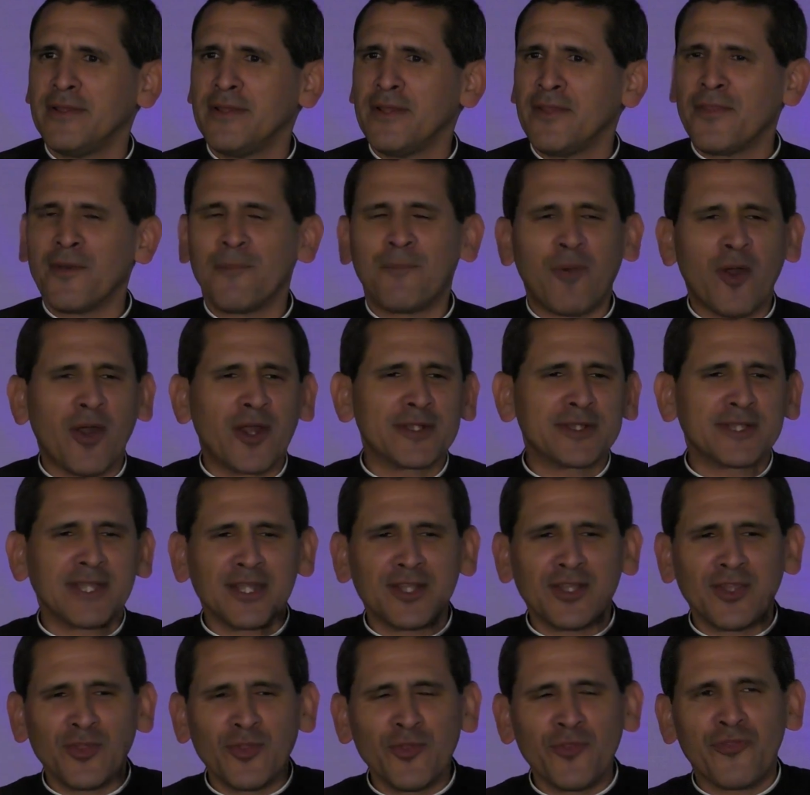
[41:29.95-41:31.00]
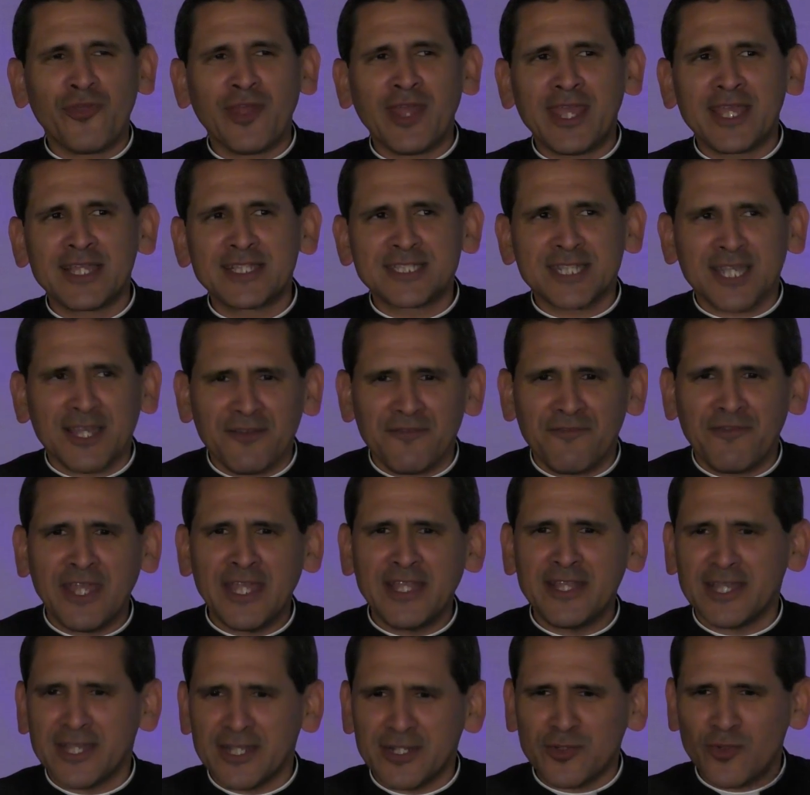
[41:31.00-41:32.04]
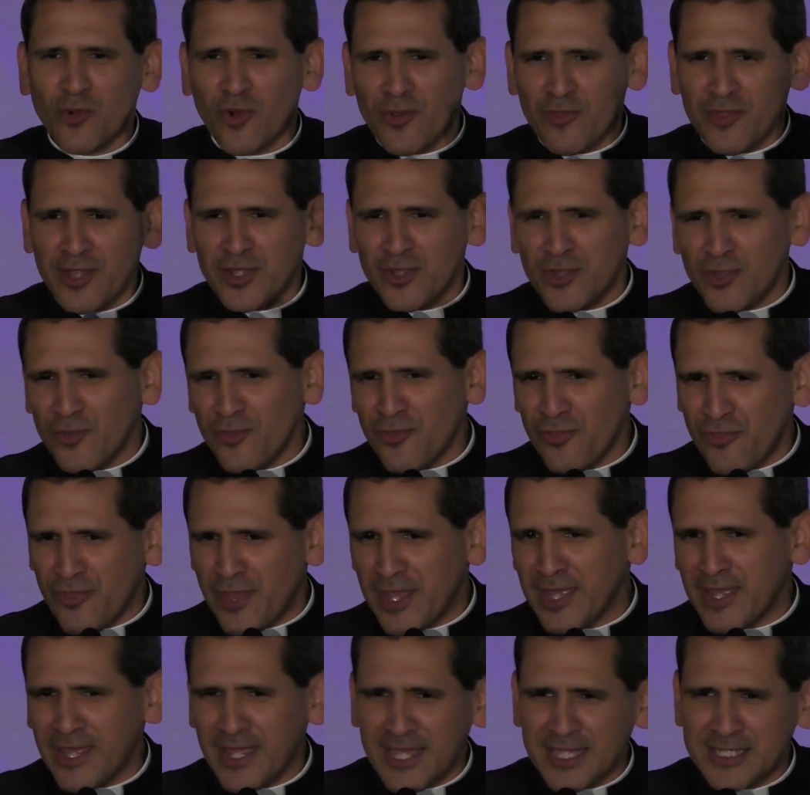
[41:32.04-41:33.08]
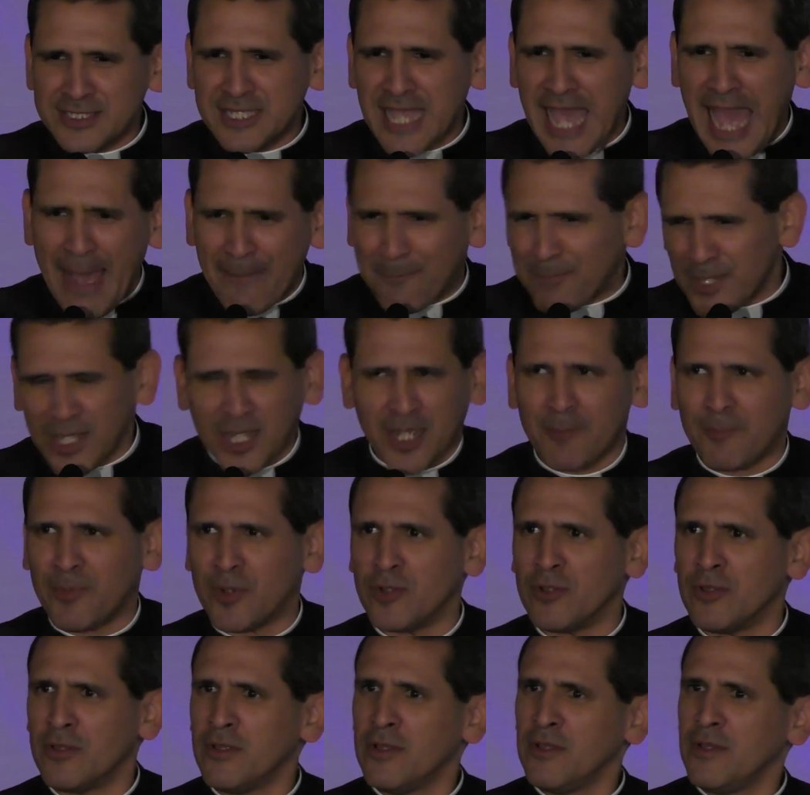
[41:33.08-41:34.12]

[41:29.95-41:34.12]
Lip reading: the part that you think is convenient or that you think is applicable.